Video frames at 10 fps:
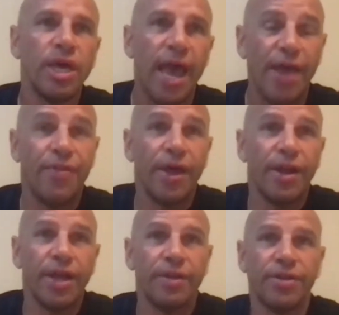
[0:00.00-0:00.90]
and
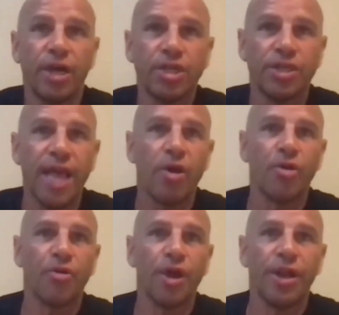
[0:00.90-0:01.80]
that it does now
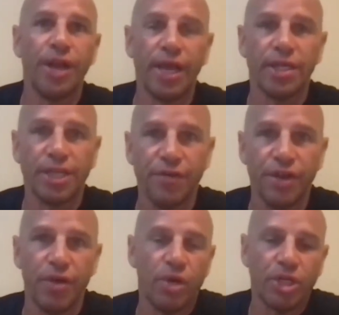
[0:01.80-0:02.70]
create
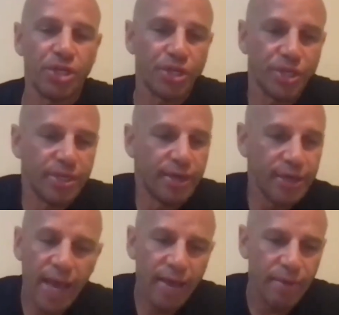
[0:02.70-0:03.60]
negativity, which is,
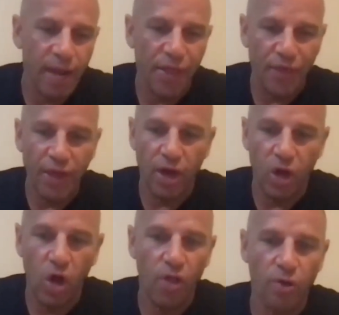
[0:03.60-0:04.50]
yeah, I mean, I think
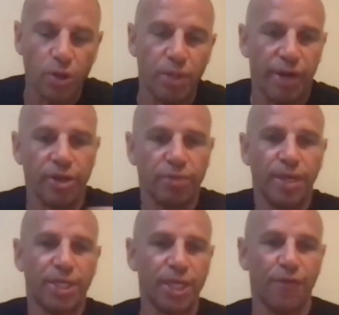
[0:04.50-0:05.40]
all those players,
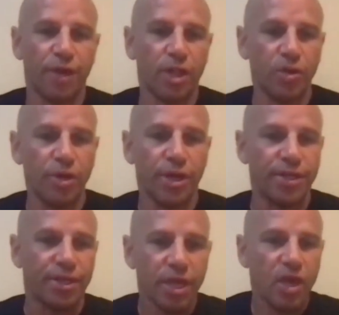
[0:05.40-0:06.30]
myself included,
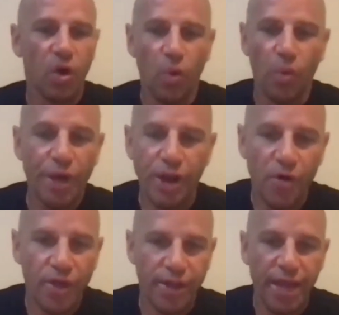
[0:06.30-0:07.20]
is we
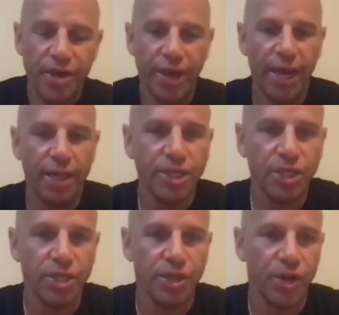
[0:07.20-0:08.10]
know that, yeah, you can't
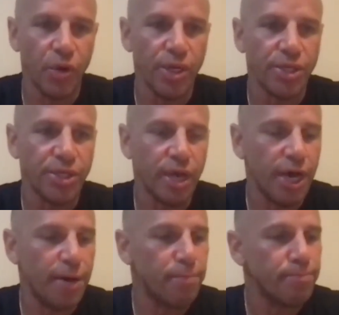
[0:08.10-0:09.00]
listen to the noise.
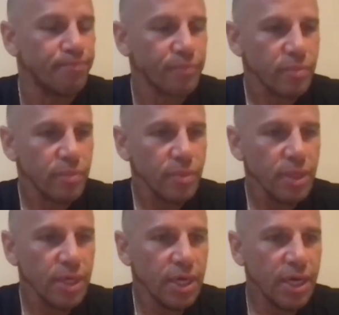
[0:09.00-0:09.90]

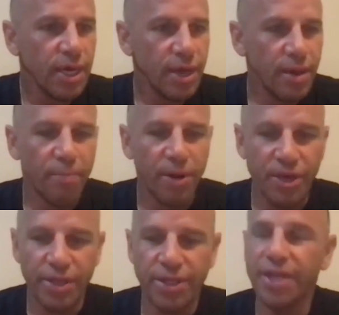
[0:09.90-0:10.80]
But
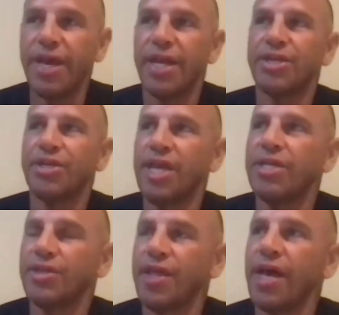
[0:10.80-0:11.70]
you did get a
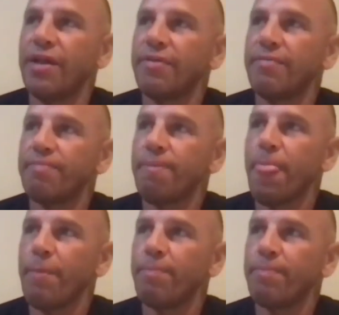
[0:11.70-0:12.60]
sense that
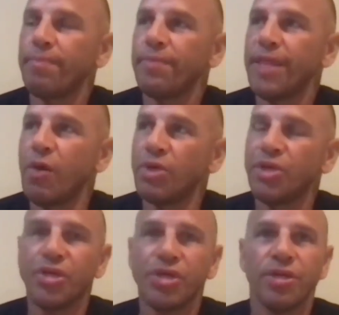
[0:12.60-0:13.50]
there
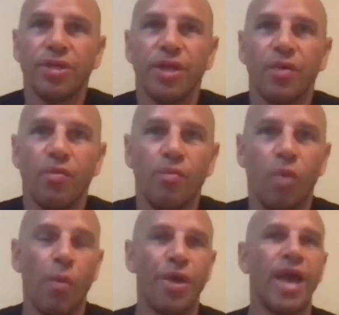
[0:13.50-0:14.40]
was,
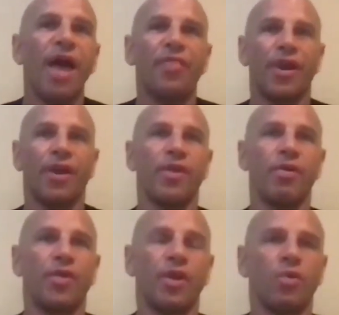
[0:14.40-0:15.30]
when we got there,
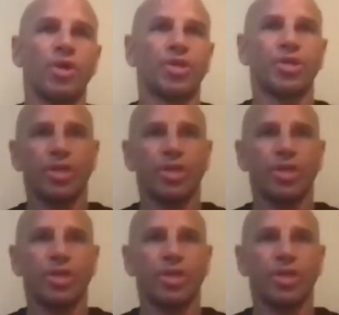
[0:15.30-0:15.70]
there was